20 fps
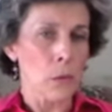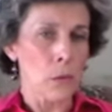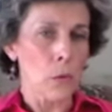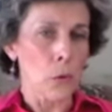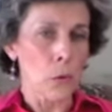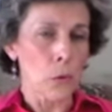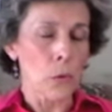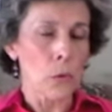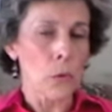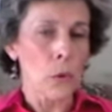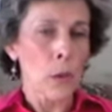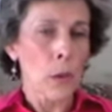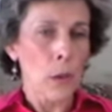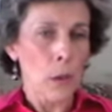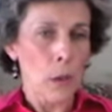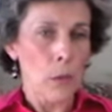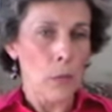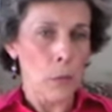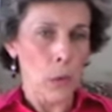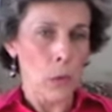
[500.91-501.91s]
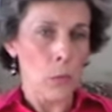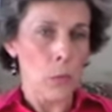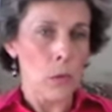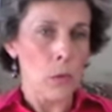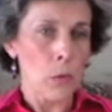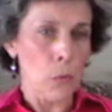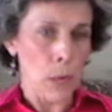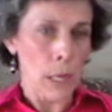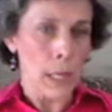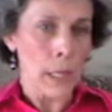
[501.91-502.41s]
truth of what
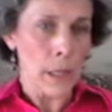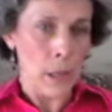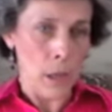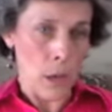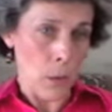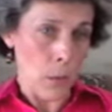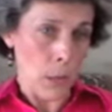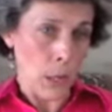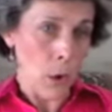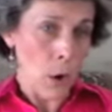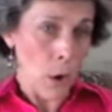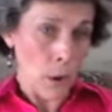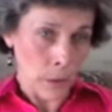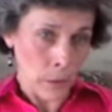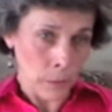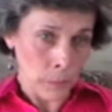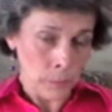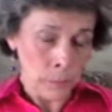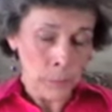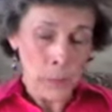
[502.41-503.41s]
was really going on?